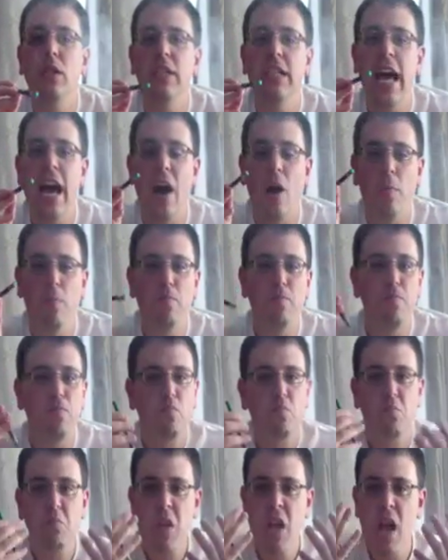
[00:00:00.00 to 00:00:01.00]
Now,
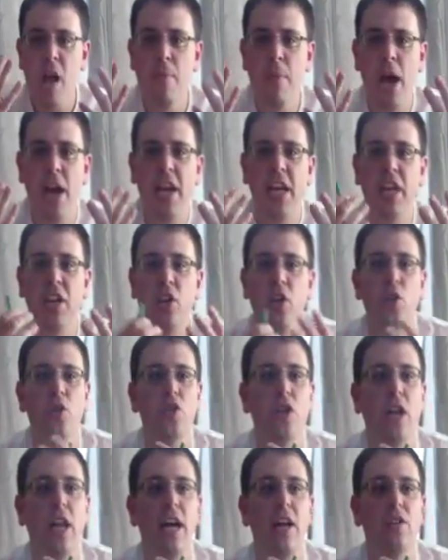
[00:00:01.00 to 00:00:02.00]
I'm not getting
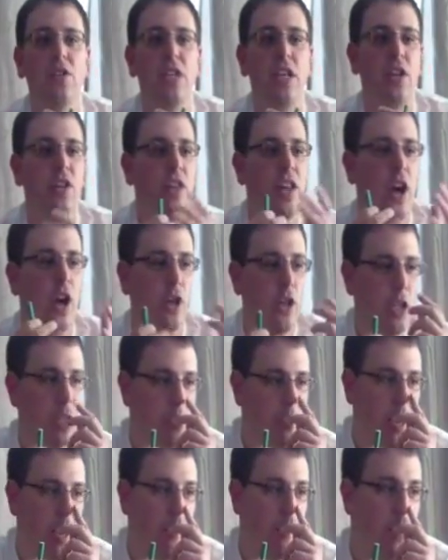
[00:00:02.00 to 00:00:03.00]
huge clouds here, and they are
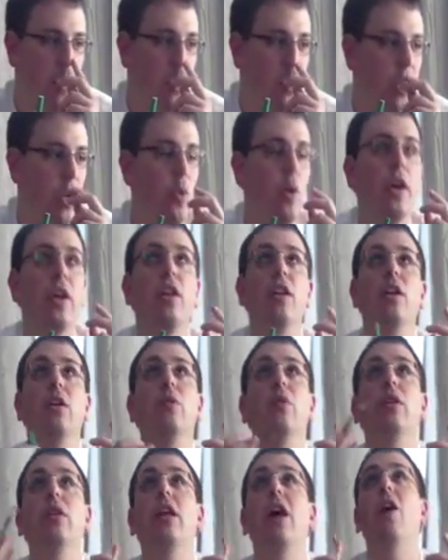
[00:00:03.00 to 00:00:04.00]
dissipating fairly quickly
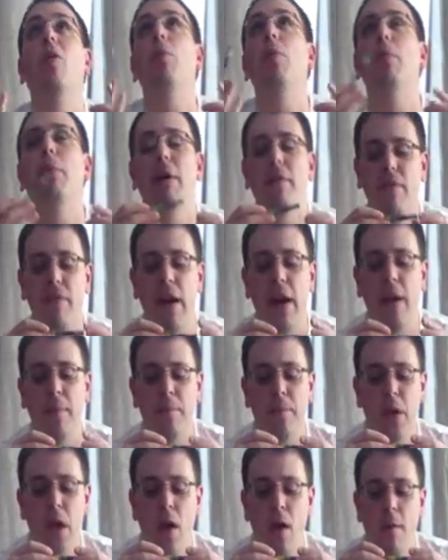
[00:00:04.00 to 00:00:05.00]
with the help of my
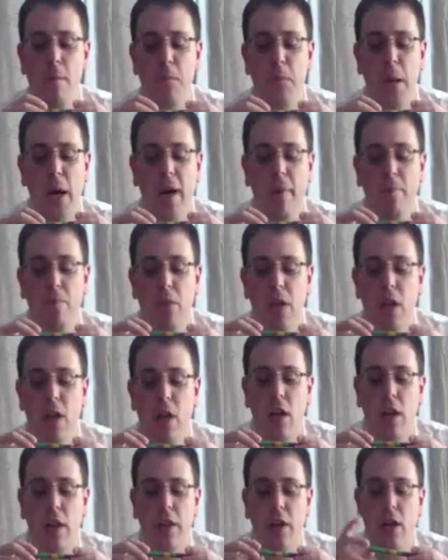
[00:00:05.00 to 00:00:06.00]
fan, but
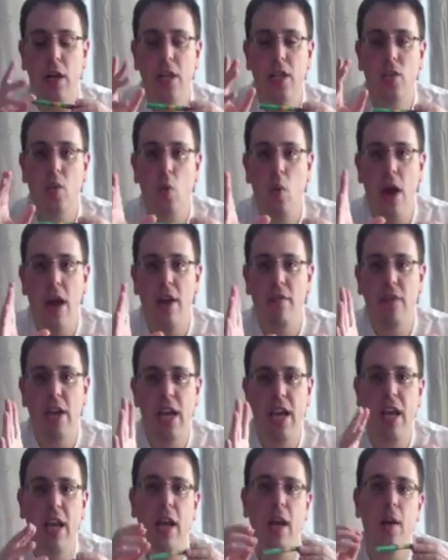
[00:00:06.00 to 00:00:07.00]
there is a way of
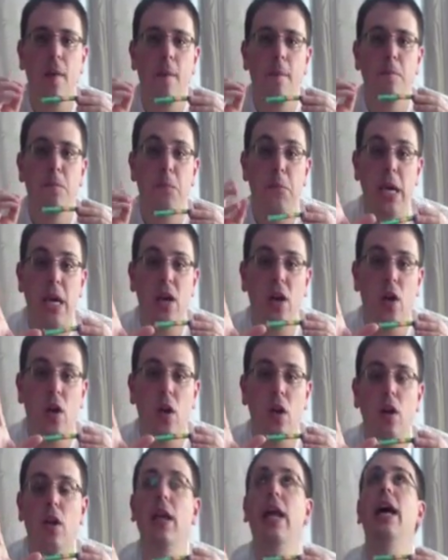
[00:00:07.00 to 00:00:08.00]
getting
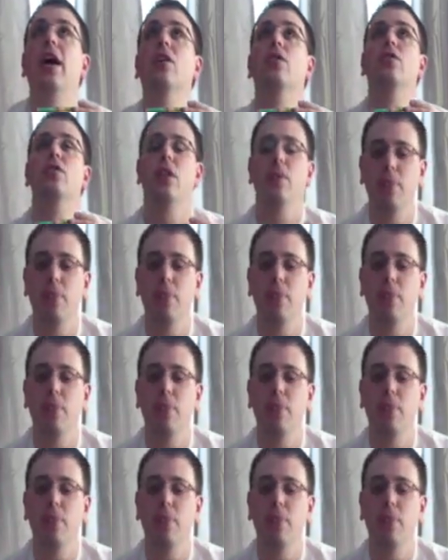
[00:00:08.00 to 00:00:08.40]
bigger clouds.